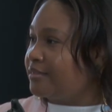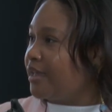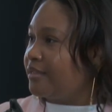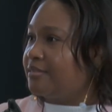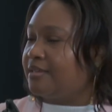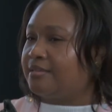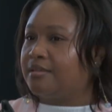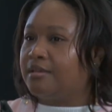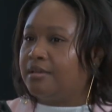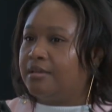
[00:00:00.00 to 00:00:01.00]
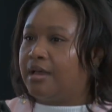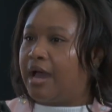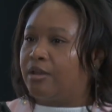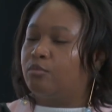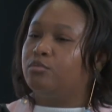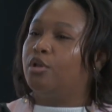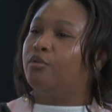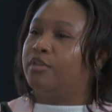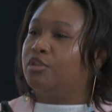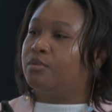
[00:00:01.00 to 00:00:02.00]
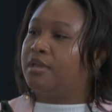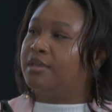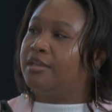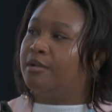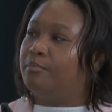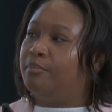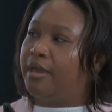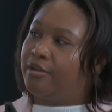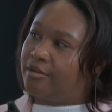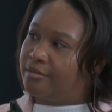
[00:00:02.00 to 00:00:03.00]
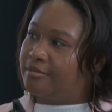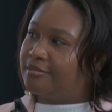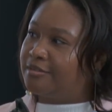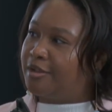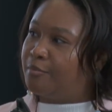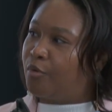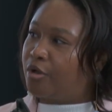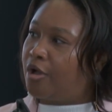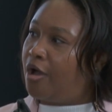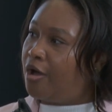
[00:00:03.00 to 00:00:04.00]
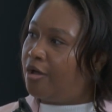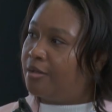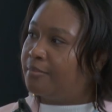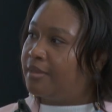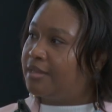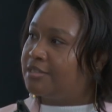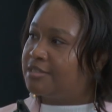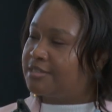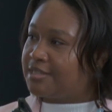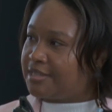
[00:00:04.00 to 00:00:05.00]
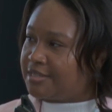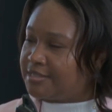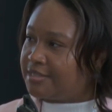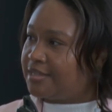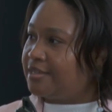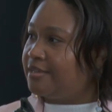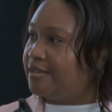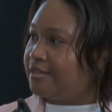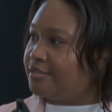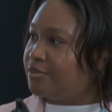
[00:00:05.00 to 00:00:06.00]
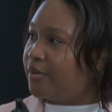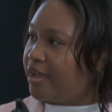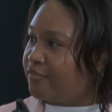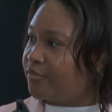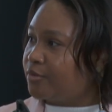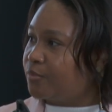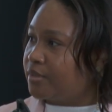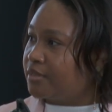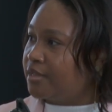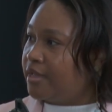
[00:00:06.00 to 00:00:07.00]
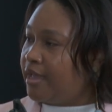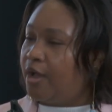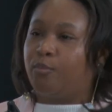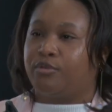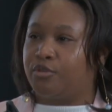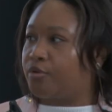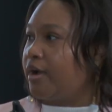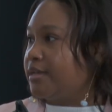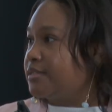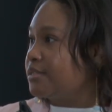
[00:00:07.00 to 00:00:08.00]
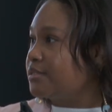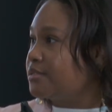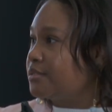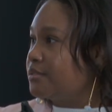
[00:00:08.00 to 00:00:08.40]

I think, I don't know that you can get a more calm and just easy, effort with help with your crisis.